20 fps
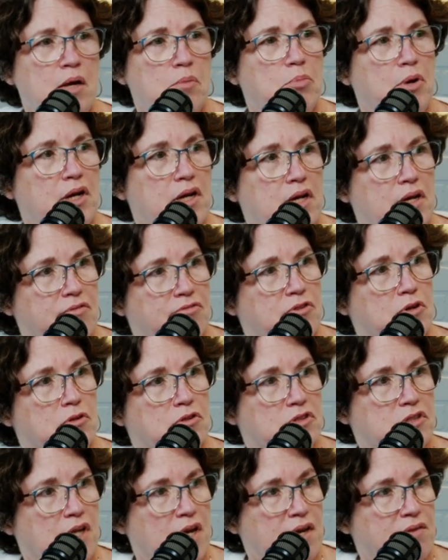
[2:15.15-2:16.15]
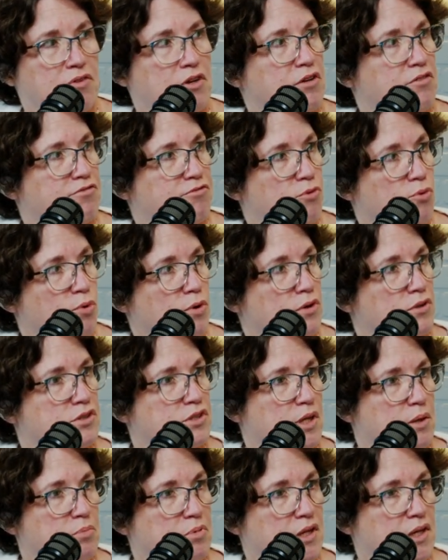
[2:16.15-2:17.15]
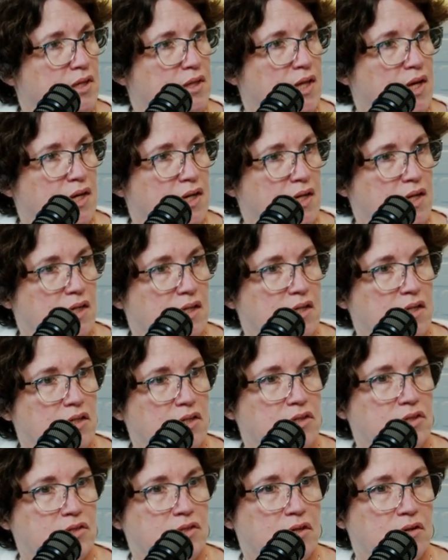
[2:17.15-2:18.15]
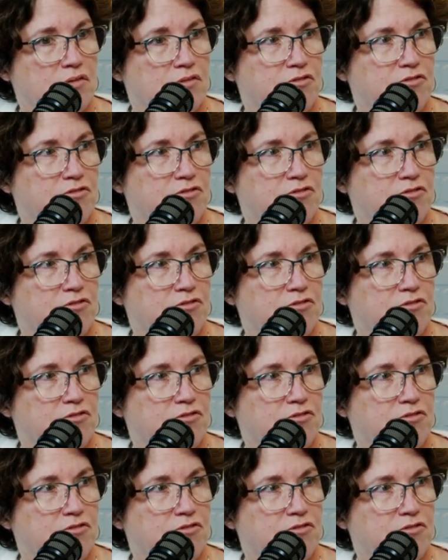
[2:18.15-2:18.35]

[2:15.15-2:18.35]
But if you're saving for something that is